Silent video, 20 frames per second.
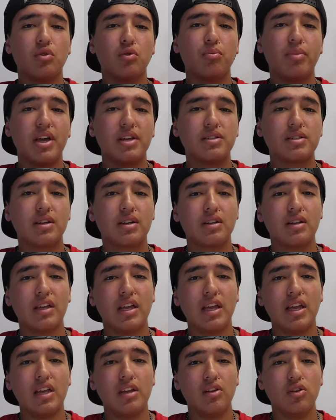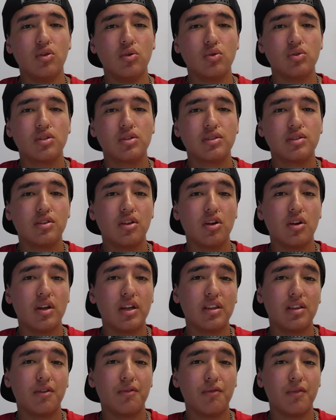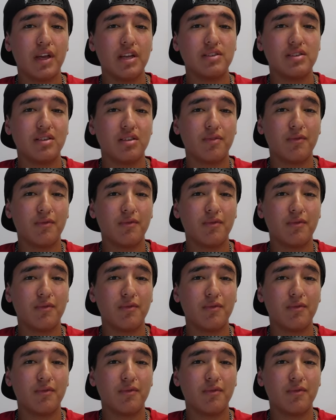Basically it uses your interface's